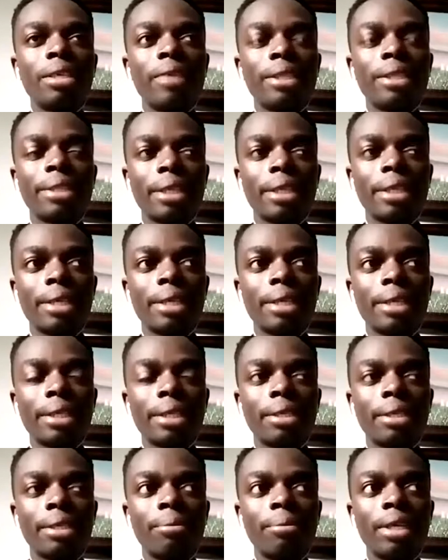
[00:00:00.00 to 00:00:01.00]
a kid's
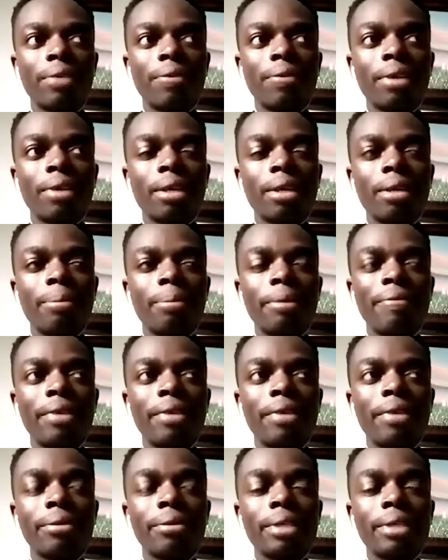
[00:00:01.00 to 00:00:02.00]
example, now I think a very
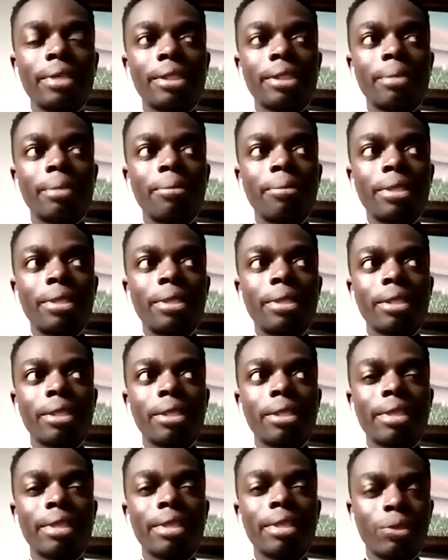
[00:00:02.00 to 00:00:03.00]
good example is
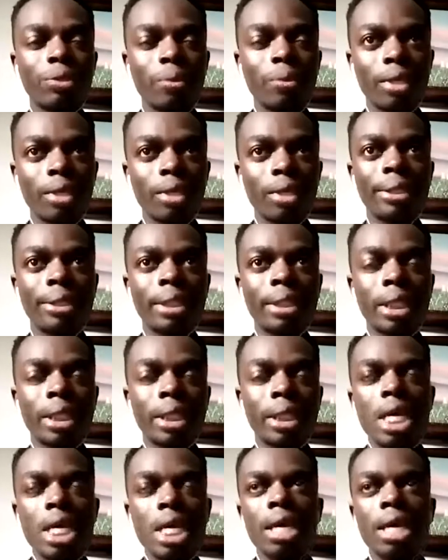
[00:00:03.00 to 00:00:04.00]
NASU workers.
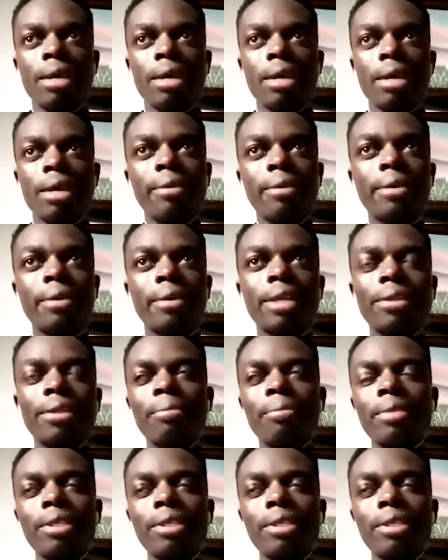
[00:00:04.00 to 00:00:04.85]
If you look at them, they're